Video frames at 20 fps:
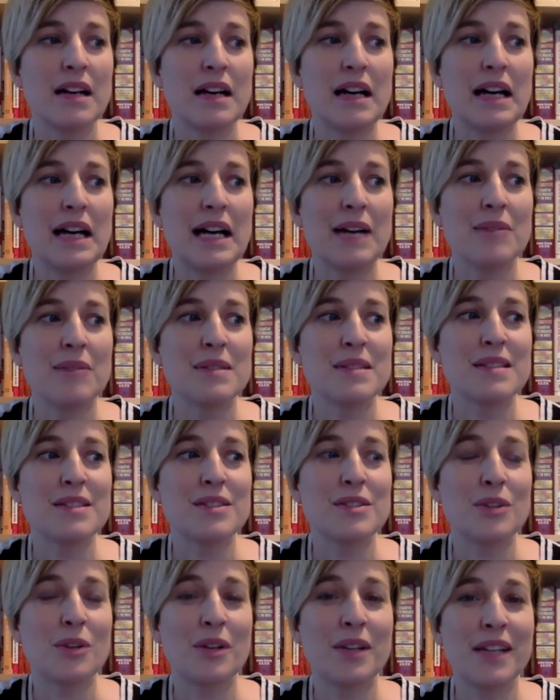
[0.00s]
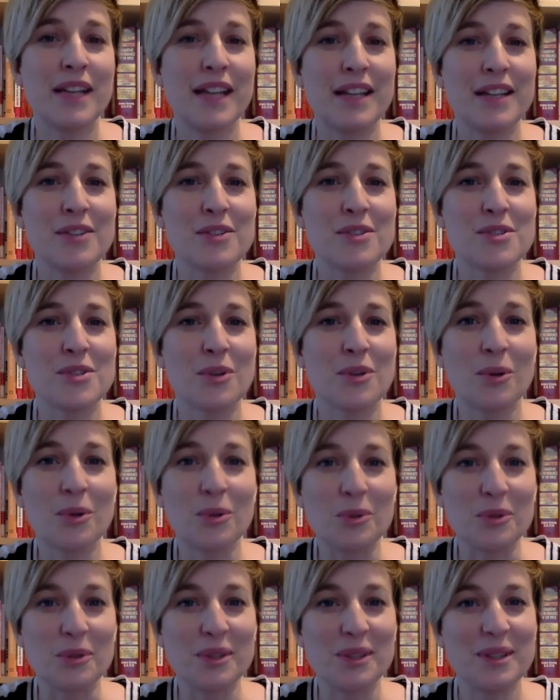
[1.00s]
I was 38 years
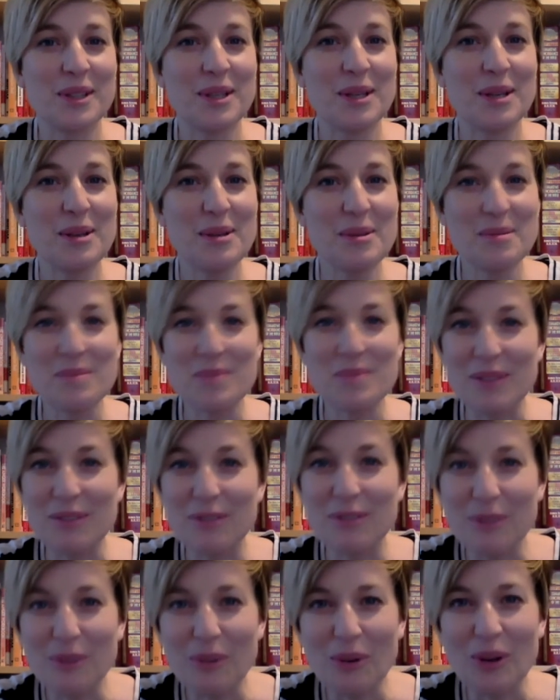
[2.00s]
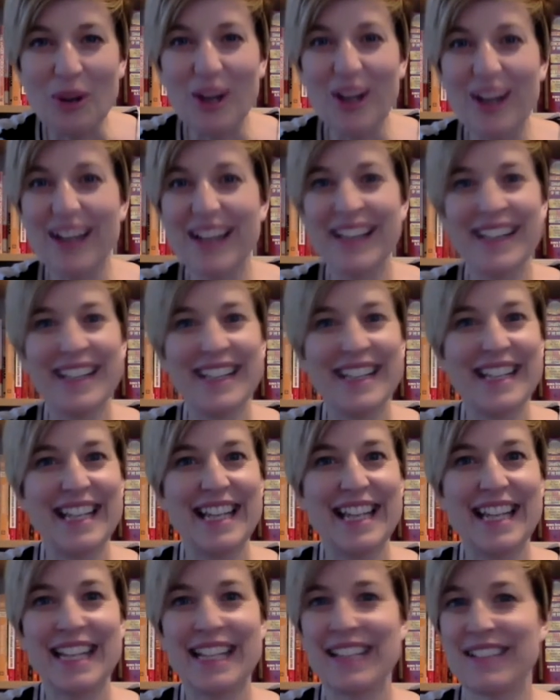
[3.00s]
old before
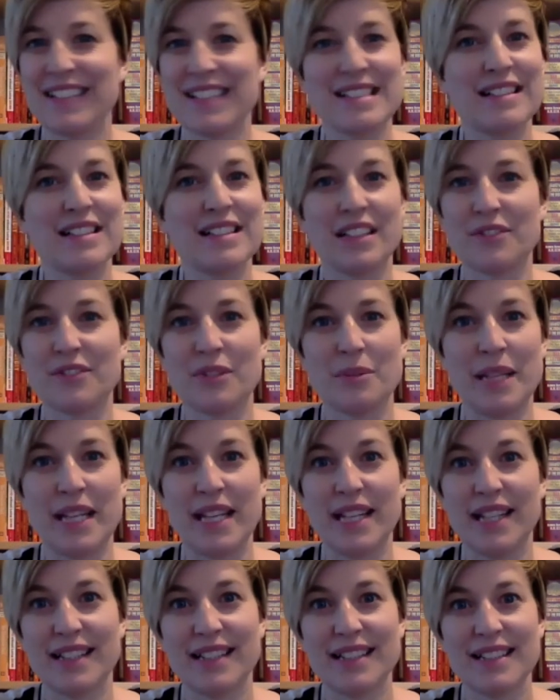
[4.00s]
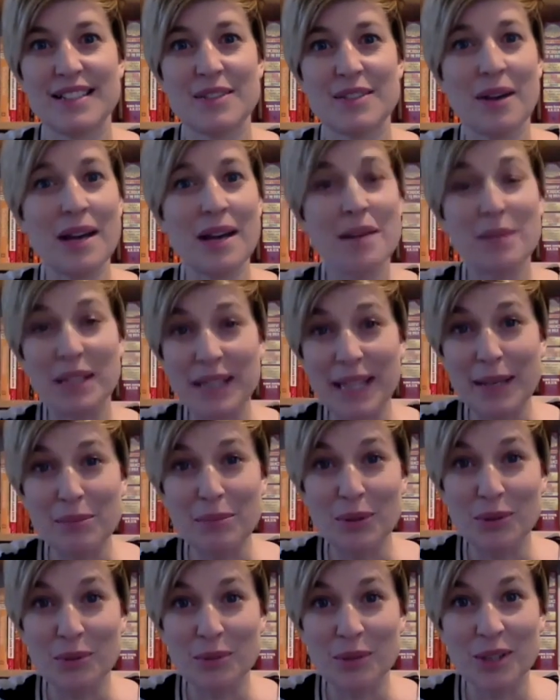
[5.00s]
any of this clicked for me. So I am a late
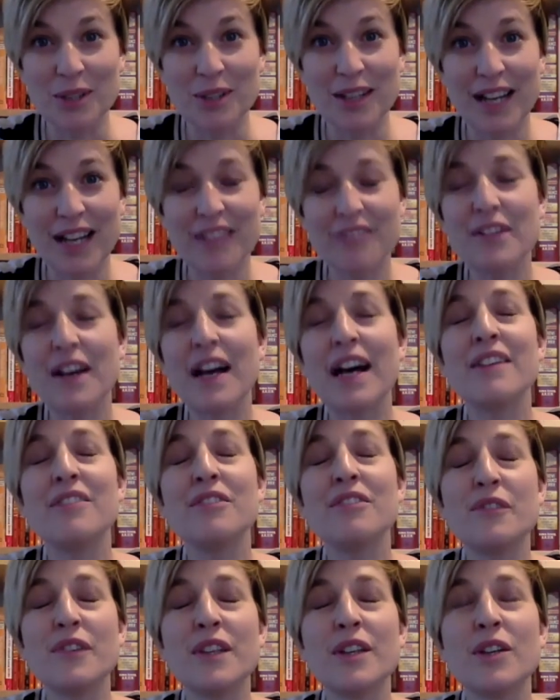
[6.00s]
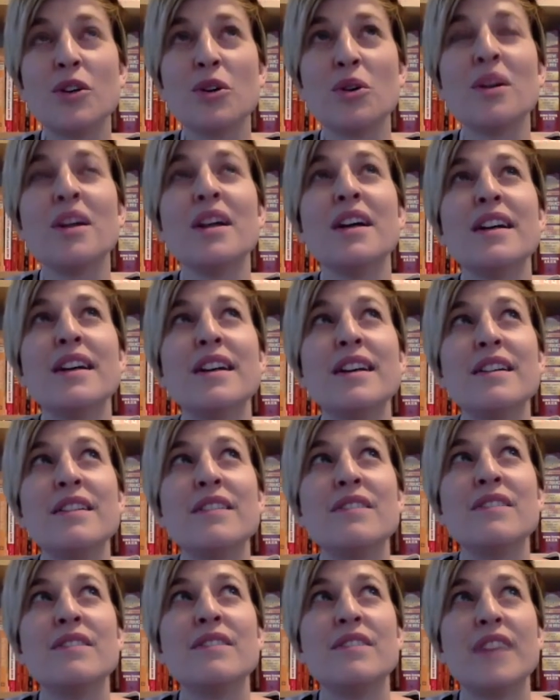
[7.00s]
bloomer. I feel
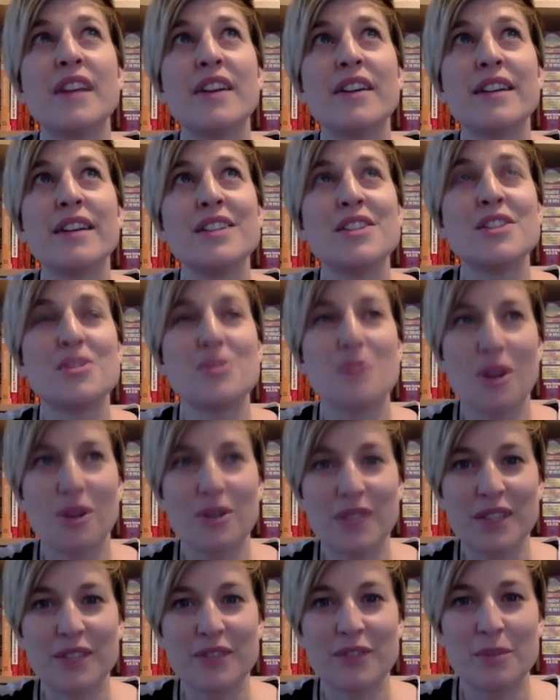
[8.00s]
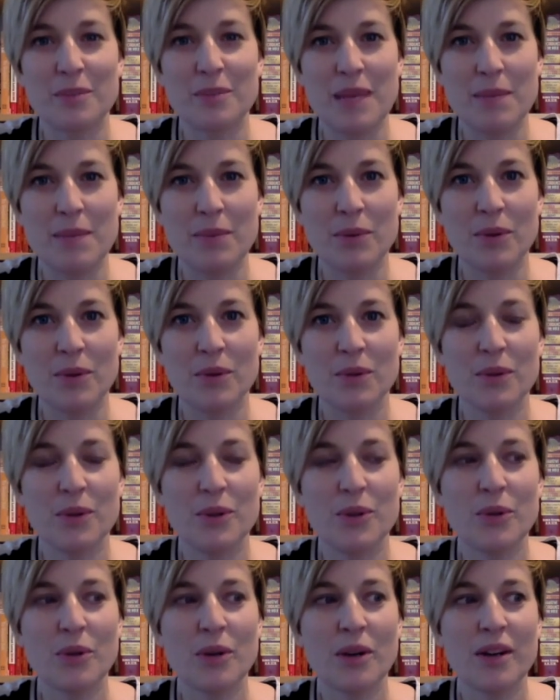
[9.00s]
very strongly for people
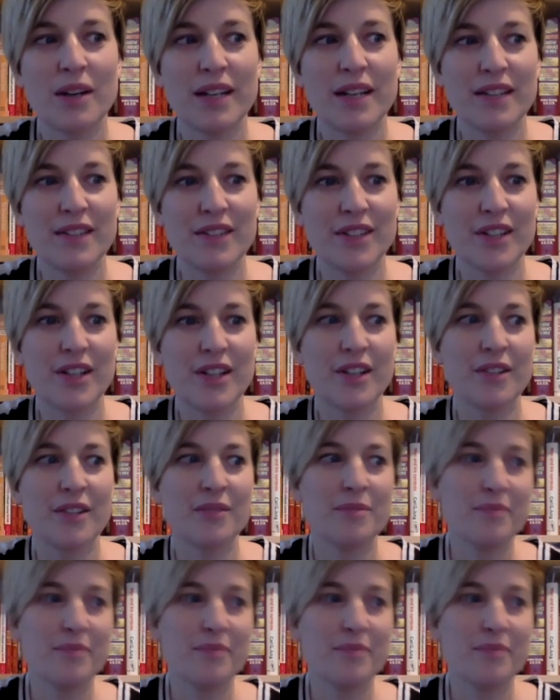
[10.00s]
who are in their,